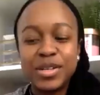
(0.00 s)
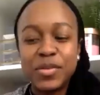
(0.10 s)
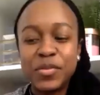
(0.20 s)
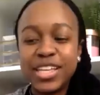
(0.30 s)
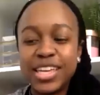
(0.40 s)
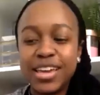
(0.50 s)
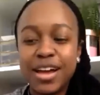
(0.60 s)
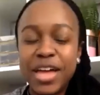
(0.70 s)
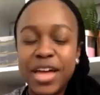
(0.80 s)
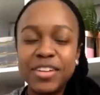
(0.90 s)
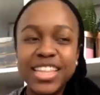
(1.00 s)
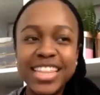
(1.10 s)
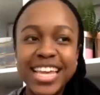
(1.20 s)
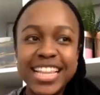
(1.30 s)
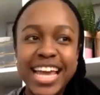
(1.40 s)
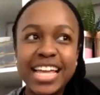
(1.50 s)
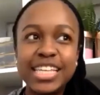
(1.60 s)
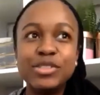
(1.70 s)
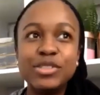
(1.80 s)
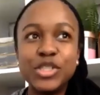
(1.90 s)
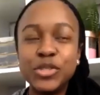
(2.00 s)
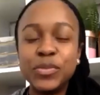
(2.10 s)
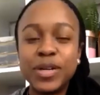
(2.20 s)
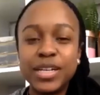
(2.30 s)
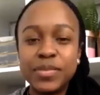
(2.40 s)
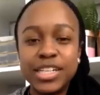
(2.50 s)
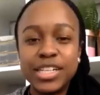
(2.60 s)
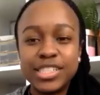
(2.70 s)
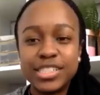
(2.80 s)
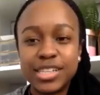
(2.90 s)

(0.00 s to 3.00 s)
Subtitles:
Brother Qiyam, everything that you do pretty much